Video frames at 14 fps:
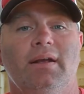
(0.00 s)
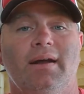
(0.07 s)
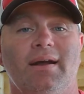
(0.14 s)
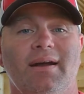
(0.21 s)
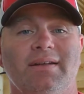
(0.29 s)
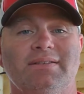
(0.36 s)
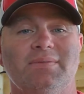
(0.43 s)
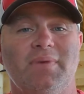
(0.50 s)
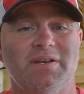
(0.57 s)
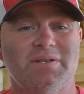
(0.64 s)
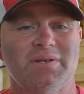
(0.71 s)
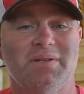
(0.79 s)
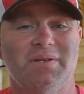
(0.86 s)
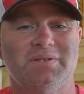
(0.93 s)
to make
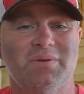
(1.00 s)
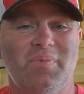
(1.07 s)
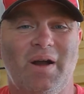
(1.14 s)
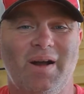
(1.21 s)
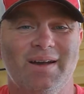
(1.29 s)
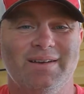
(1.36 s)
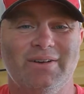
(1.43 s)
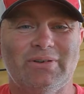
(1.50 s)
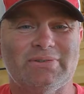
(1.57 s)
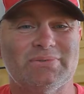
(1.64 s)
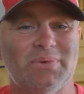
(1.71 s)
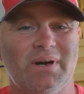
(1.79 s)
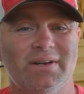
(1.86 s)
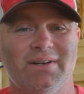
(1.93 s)
sure that your pond
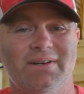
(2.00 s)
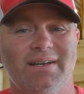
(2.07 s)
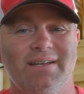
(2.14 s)
holds water,